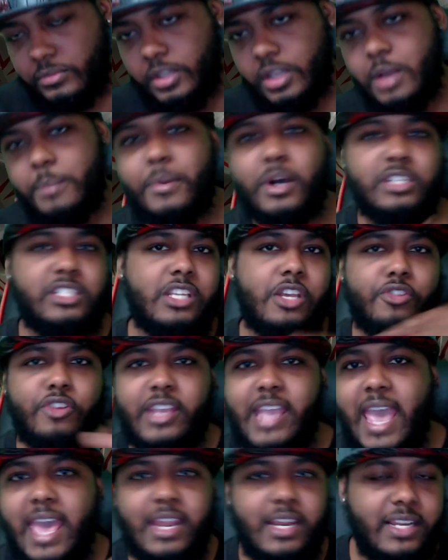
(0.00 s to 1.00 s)
amongst the other
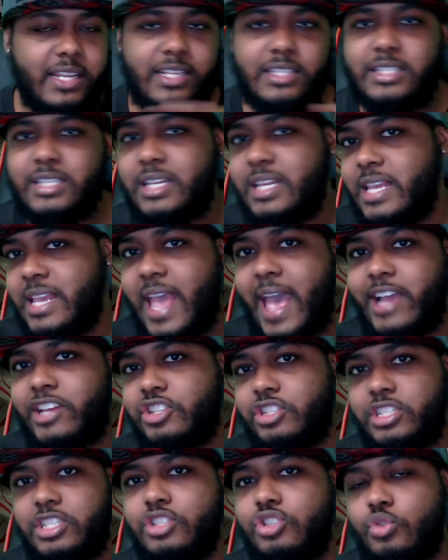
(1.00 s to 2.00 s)
candidates. And he
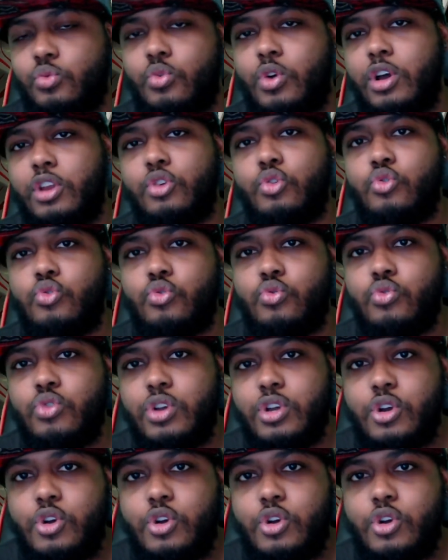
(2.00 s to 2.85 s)
actually is the one who